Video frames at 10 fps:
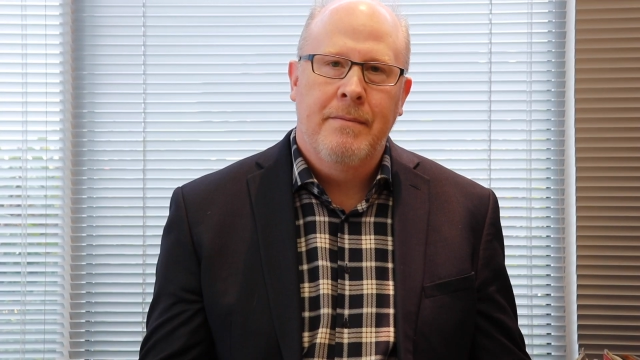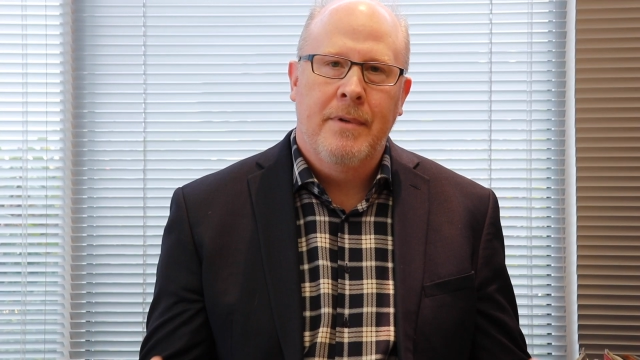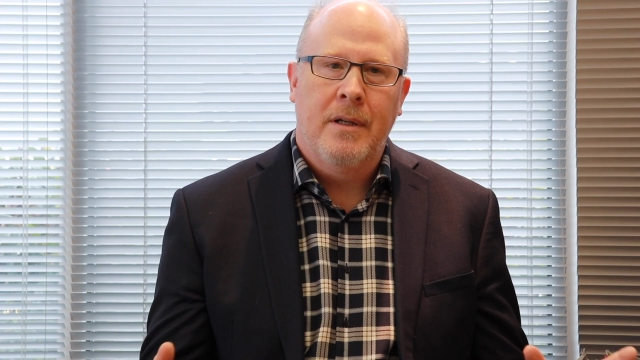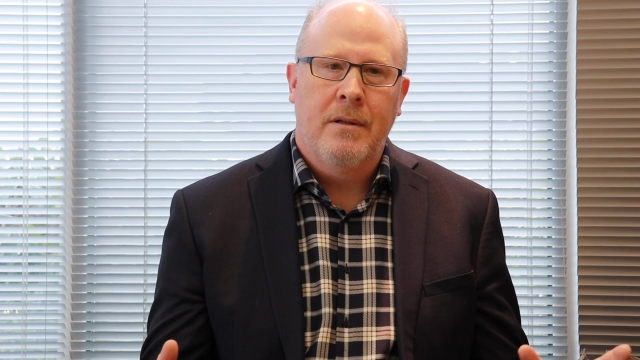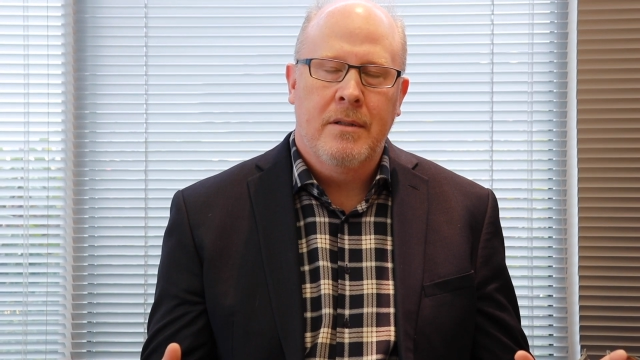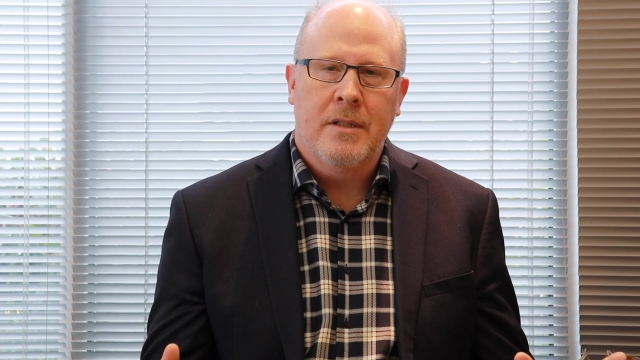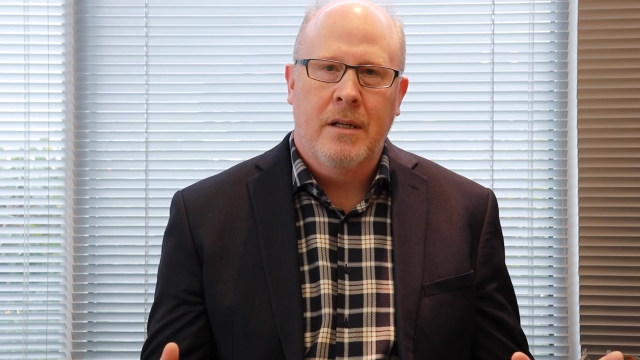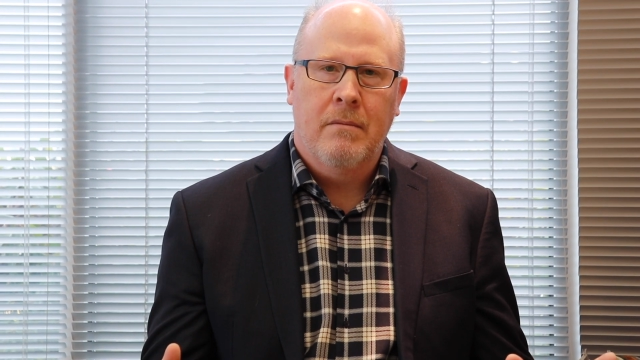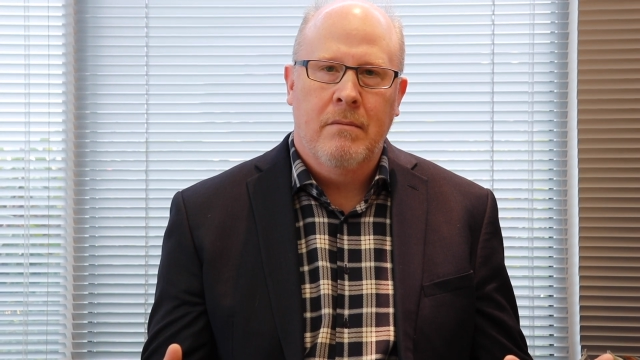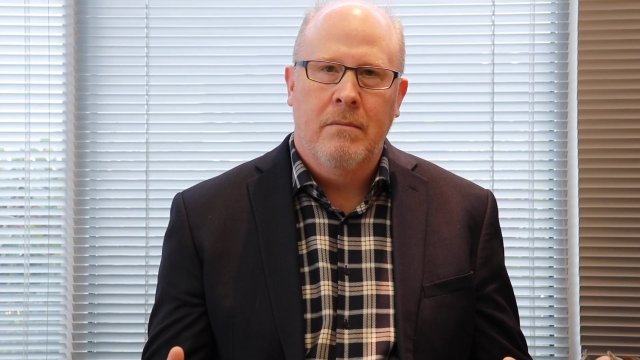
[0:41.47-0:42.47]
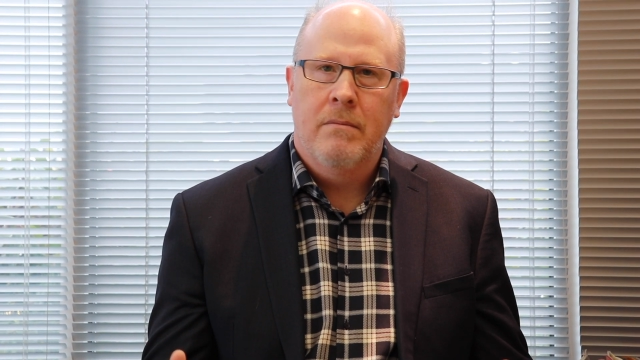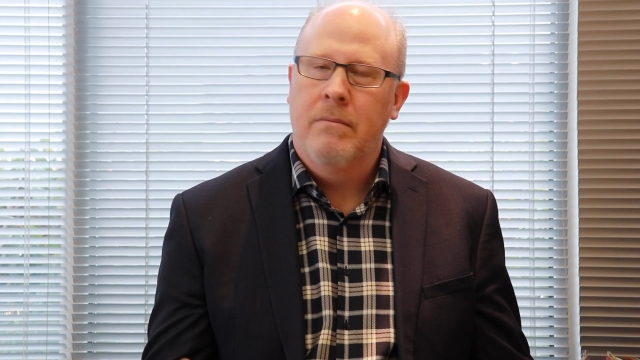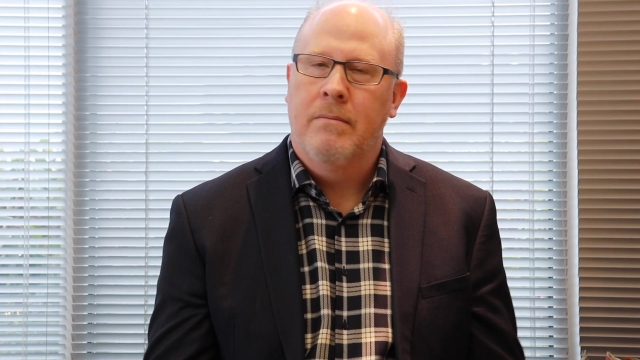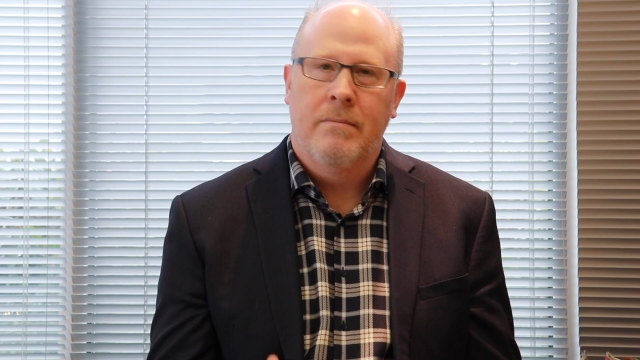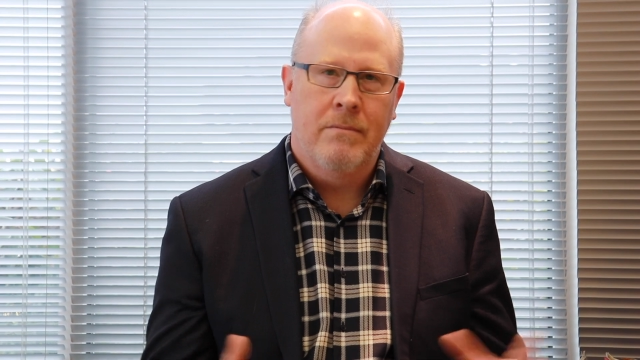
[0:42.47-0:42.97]
And I was like,
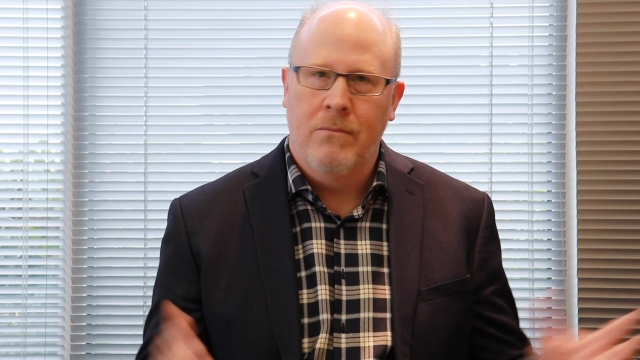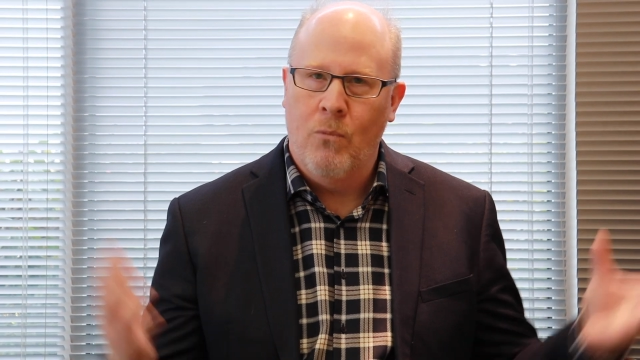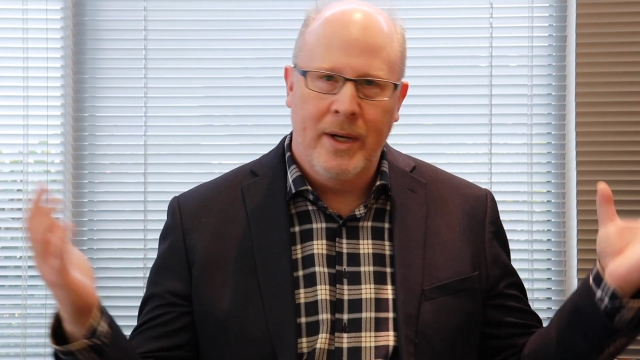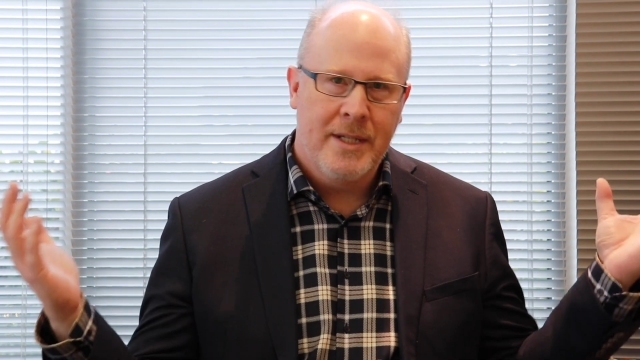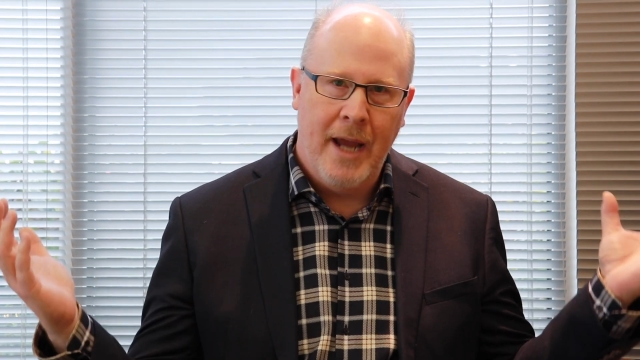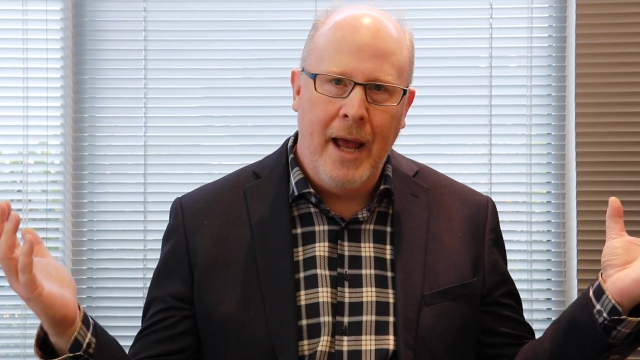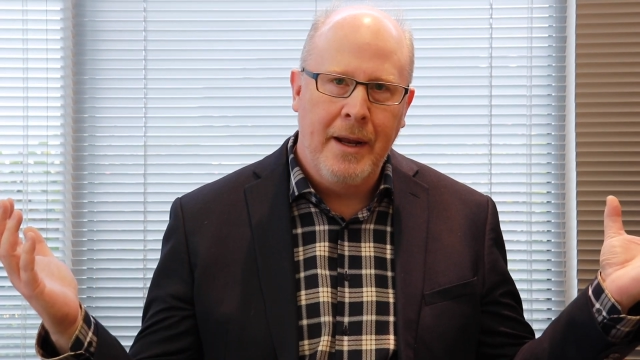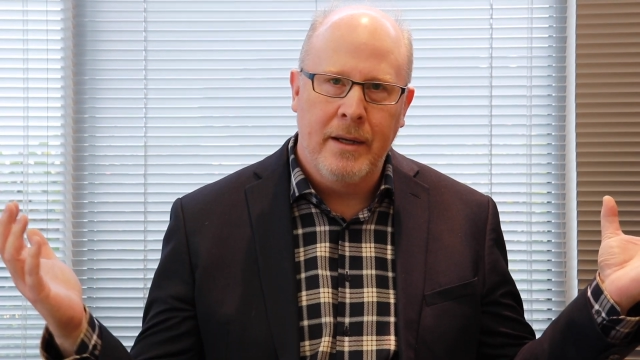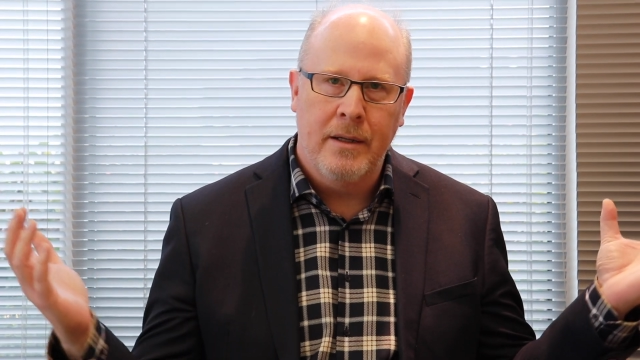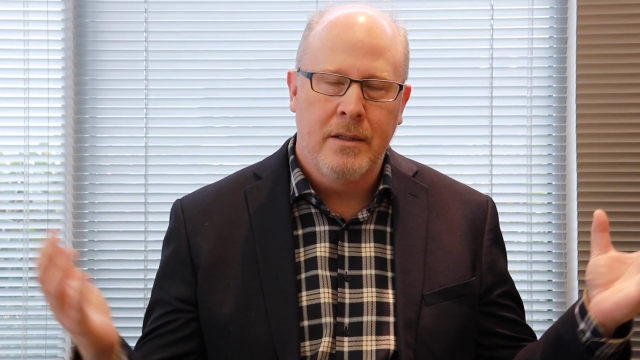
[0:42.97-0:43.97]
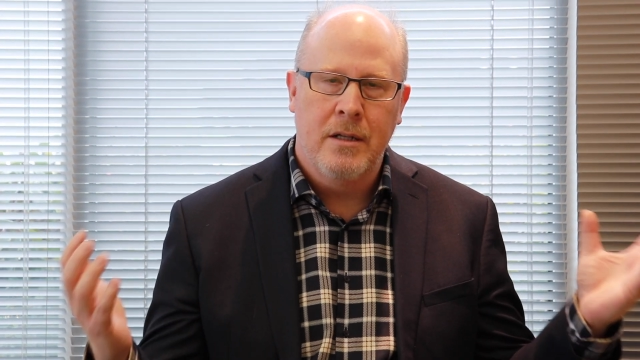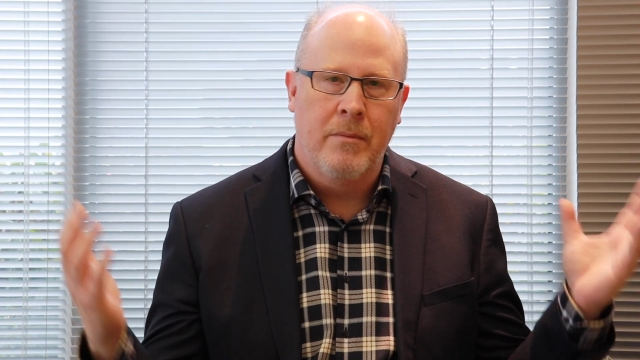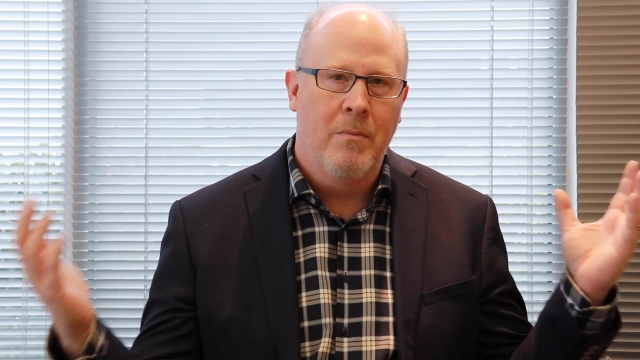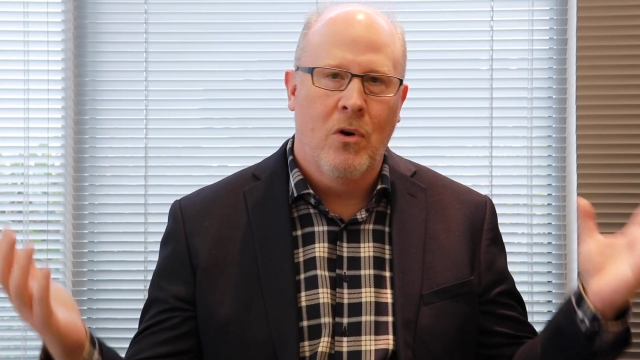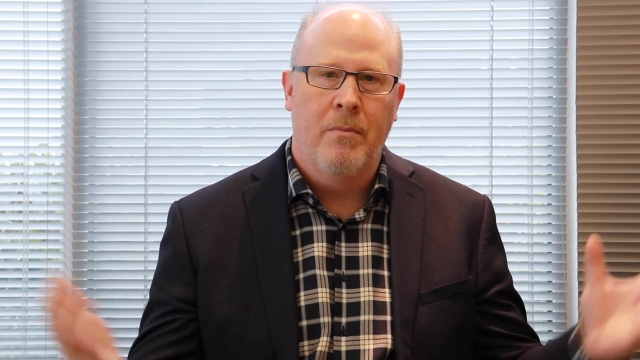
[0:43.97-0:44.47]
what is YANA? Tell
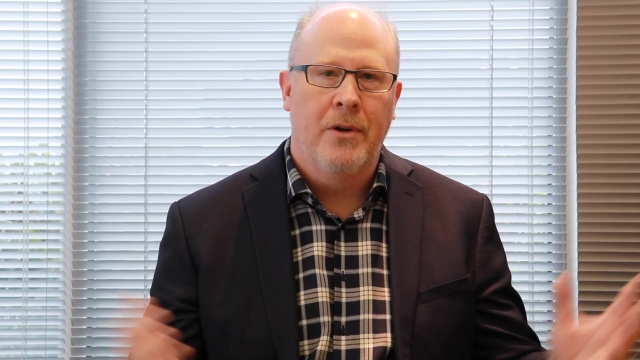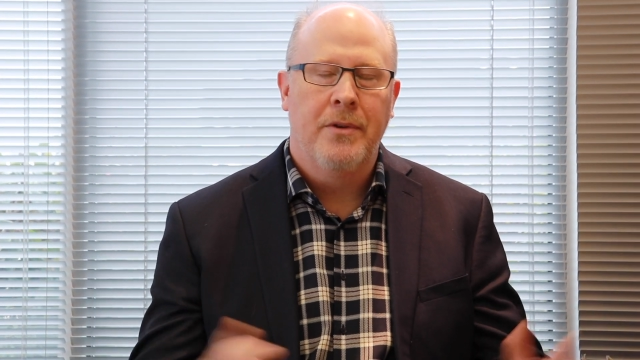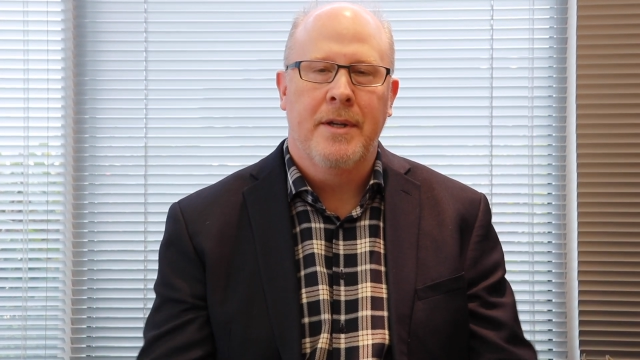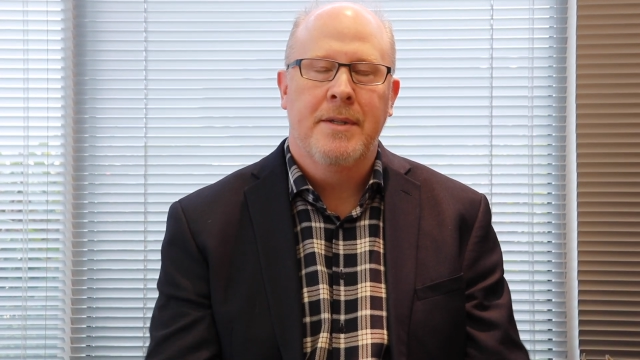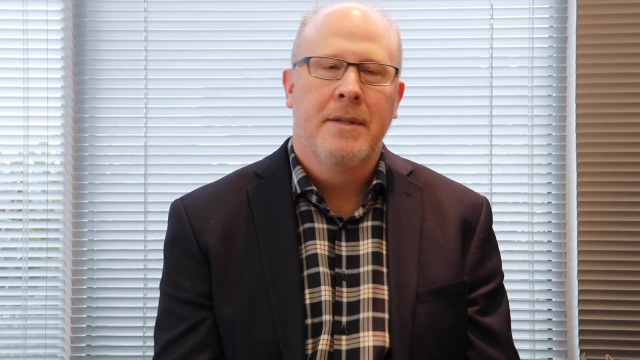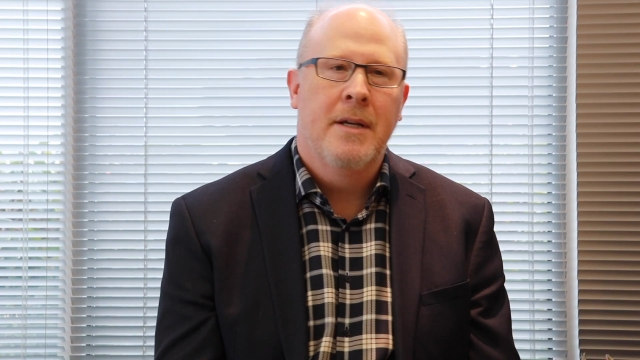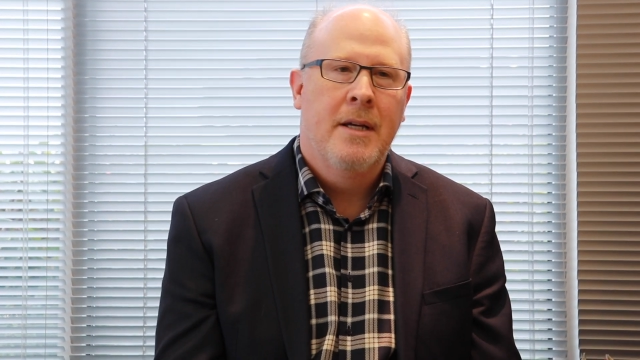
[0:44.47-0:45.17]
me more about this.